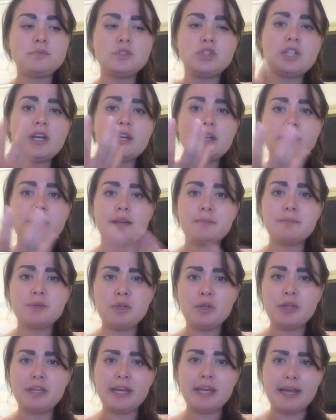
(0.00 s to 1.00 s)
to kind of
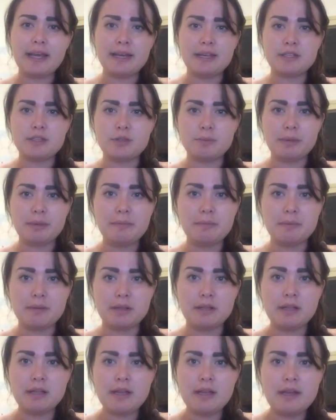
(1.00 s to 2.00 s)
communicate it to
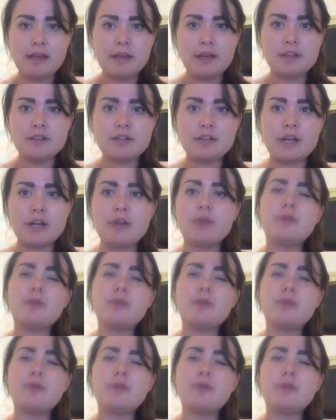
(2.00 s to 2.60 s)
people and try